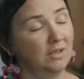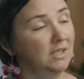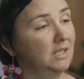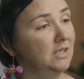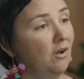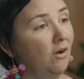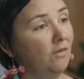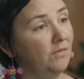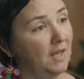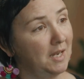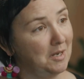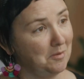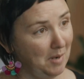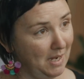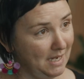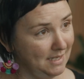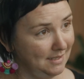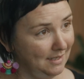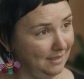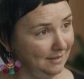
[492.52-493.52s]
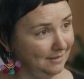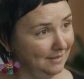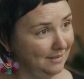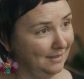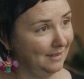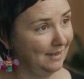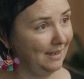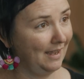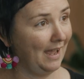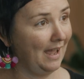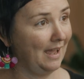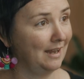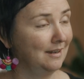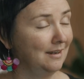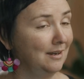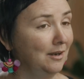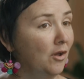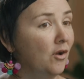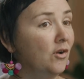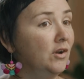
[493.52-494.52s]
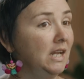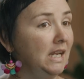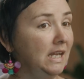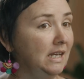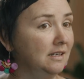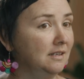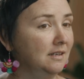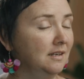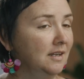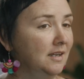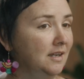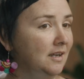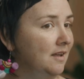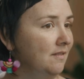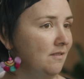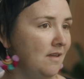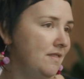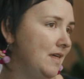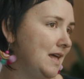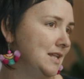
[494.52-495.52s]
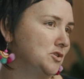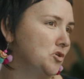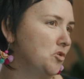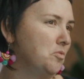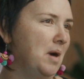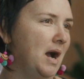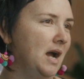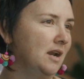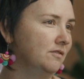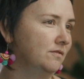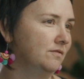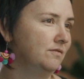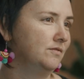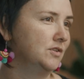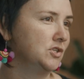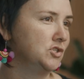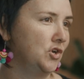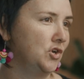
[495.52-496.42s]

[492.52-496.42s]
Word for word: really not that amazing. And learning that that's all part of the